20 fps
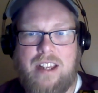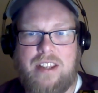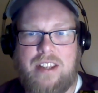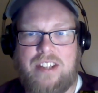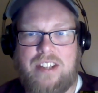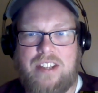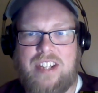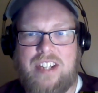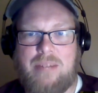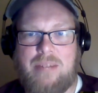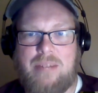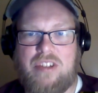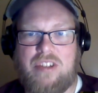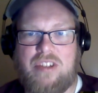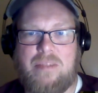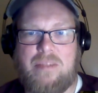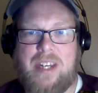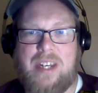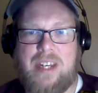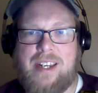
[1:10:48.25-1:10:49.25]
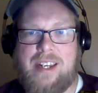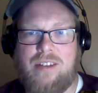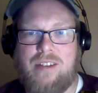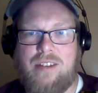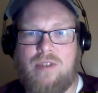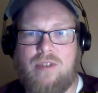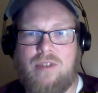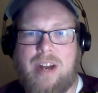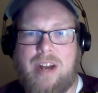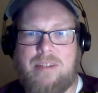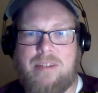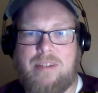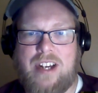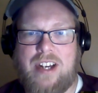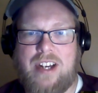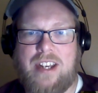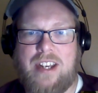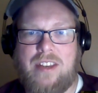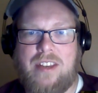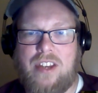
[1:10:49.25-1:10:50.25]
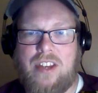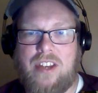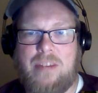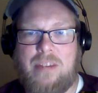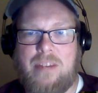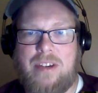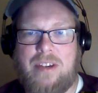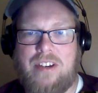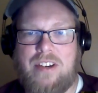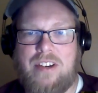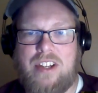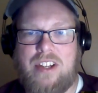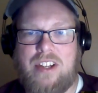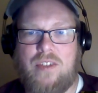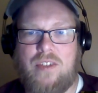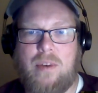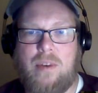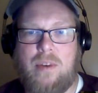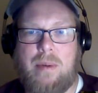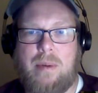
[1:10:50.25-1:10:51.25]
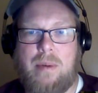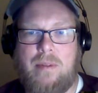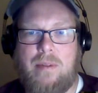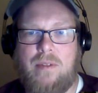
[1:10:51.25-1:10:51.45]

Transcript: these teams just being dropped on the communities from